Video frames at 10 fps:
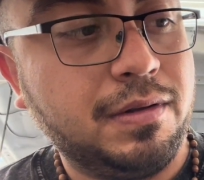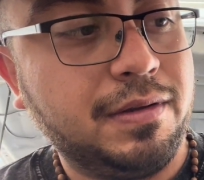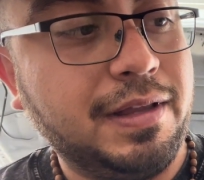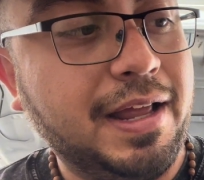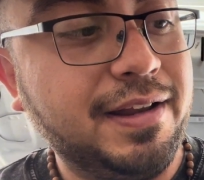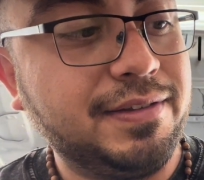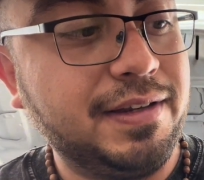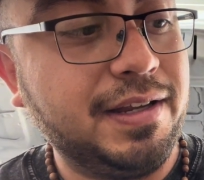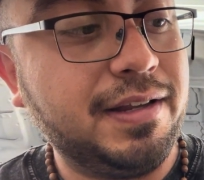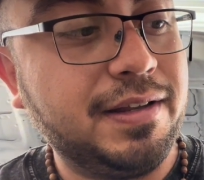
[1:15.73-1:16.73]
That is
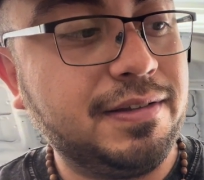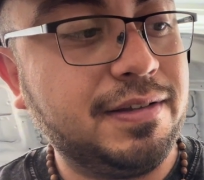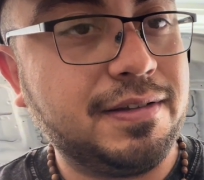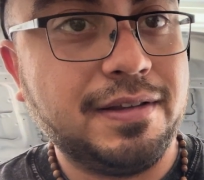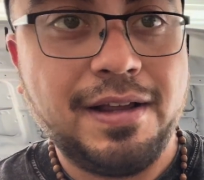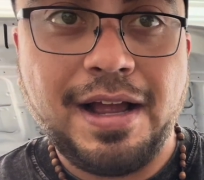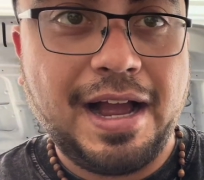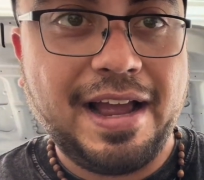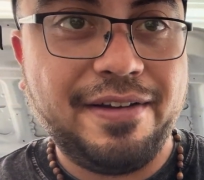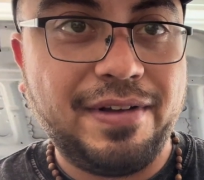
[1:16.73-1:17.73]
neat. This is
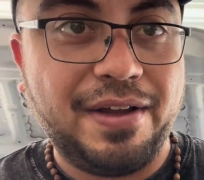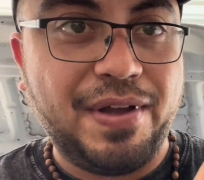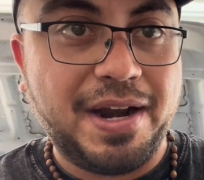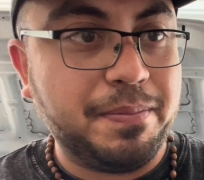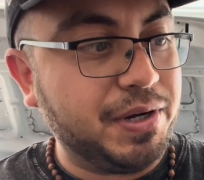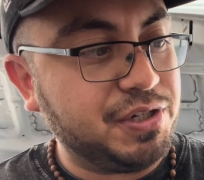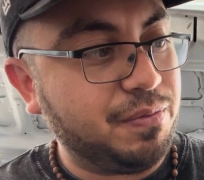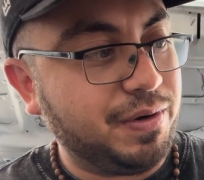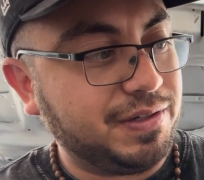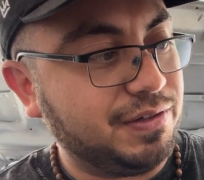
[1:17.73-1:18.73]
I've had a bunch of them
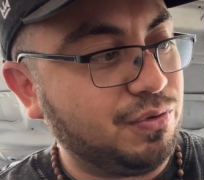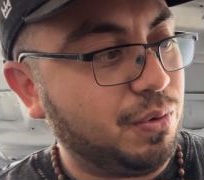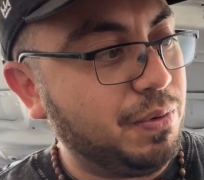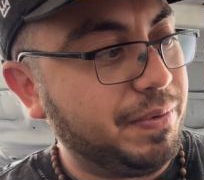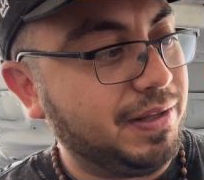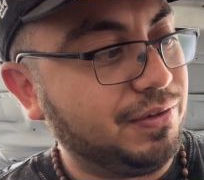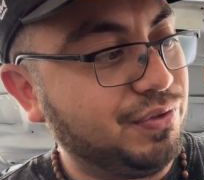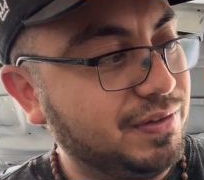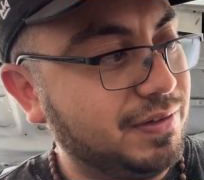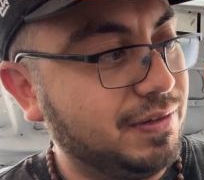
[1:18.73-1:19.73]
where it's just normal, but this
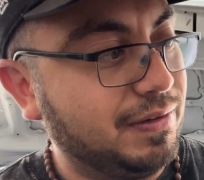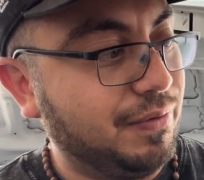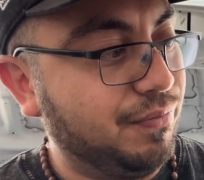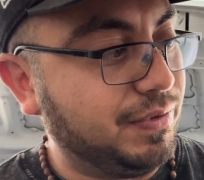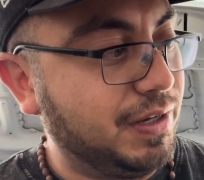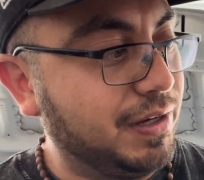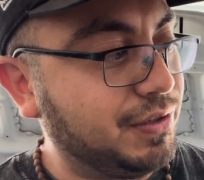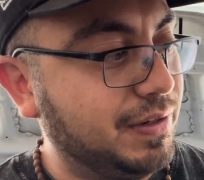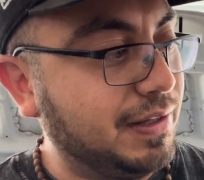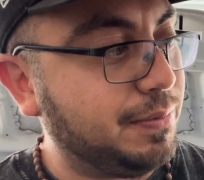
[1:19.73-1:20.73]
one's
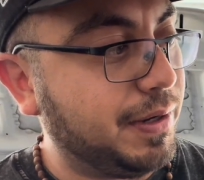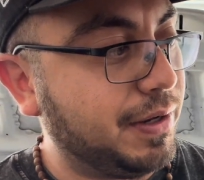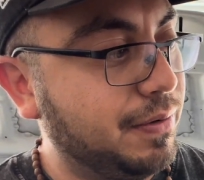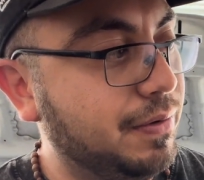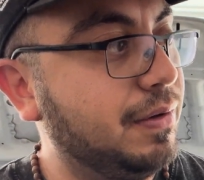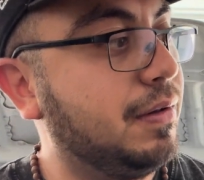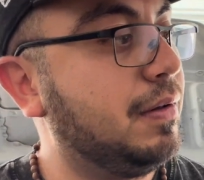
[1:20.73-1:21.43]
touchscreen. That's pretty cool.